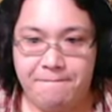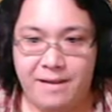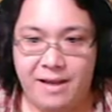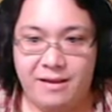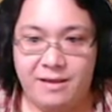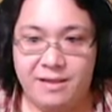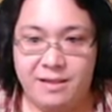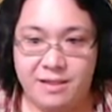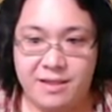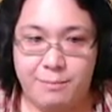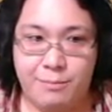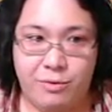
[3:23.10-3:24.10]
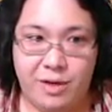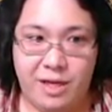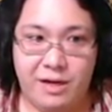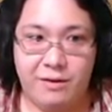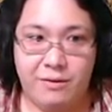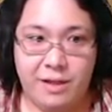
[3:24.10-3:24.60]
And this is the simple way
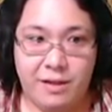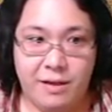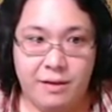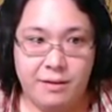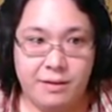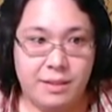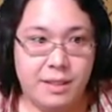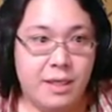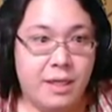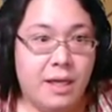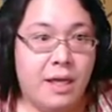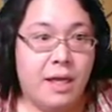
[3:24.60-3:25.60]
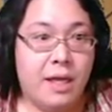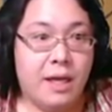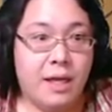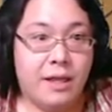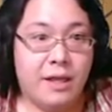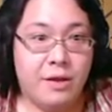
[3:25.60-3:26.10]
of doing things.
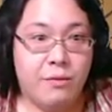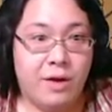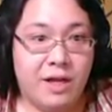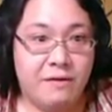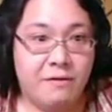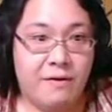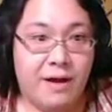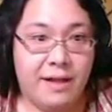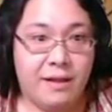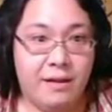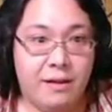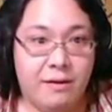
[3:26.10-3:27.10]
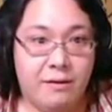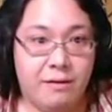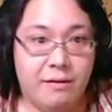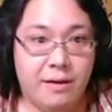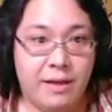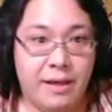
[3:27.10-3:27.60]
And then you want to find the little
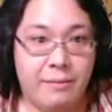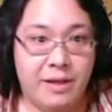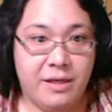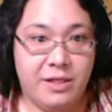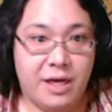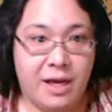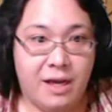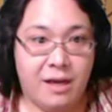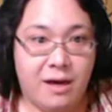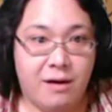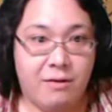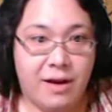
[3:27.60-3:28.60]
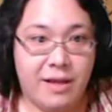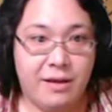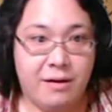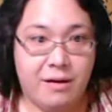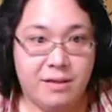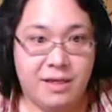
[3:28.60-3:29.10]
image icon right
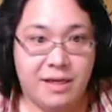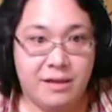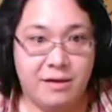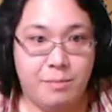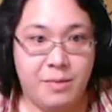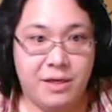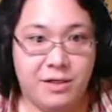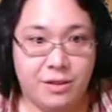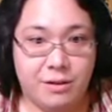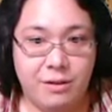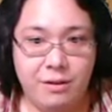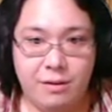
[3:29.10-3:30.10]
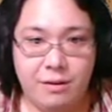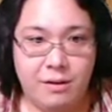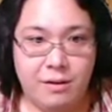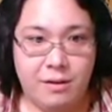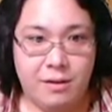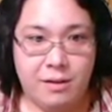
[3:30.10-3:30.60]
here. It's like a little picture.
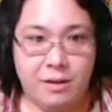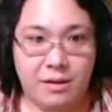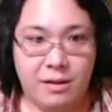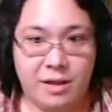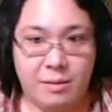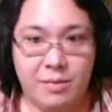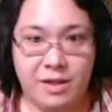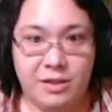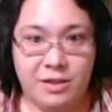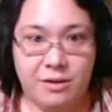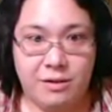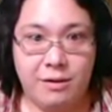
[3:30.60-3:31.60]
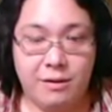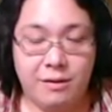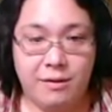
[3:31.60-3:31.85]
Click picture.